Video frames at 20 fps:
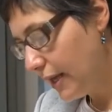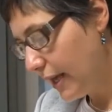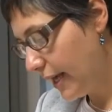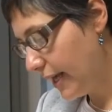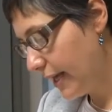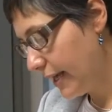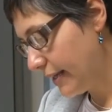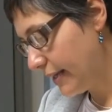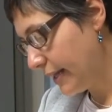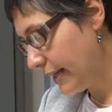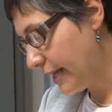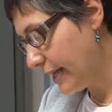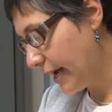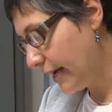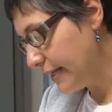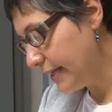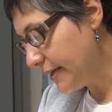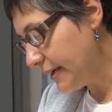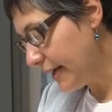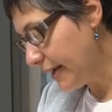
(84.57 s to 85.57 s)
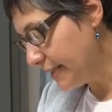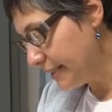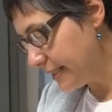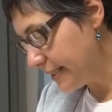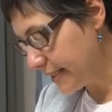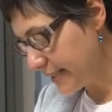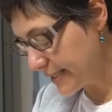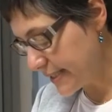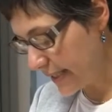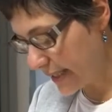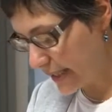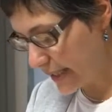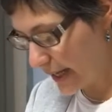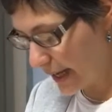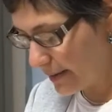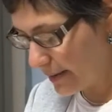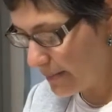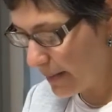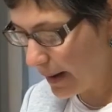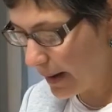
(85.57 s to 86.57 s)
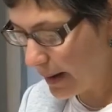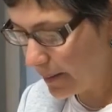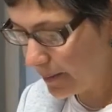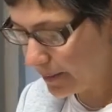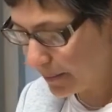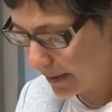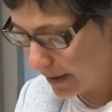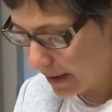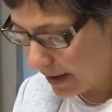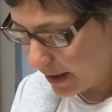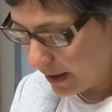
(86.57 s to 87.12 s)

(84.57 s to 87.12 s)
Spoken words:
Then other ideas that came up